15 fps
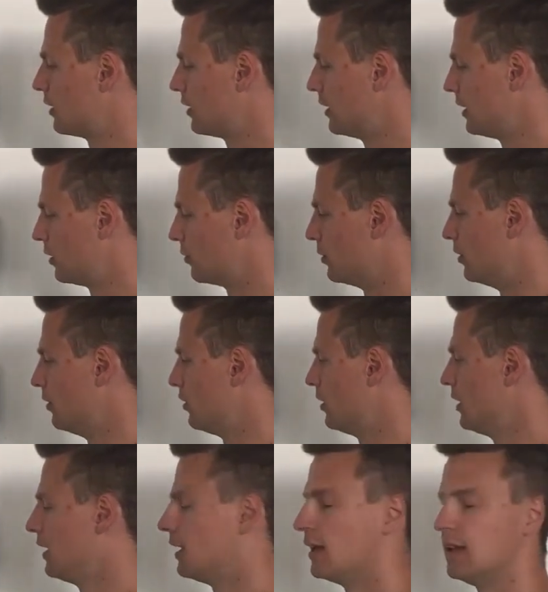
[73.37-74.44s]
ligament
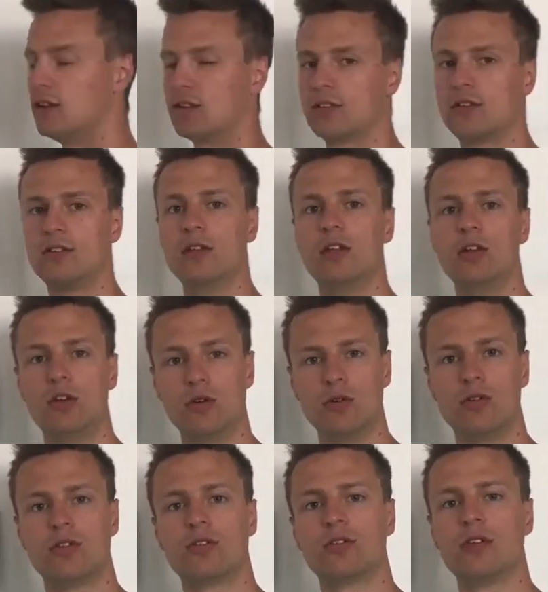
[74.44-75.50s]
is
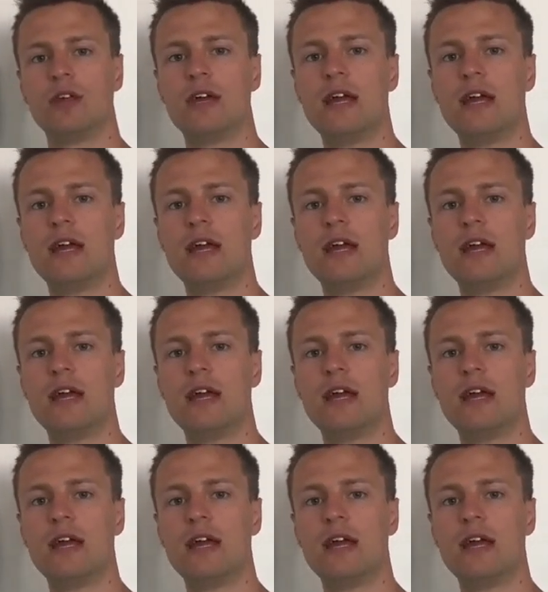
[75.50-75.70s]
loose.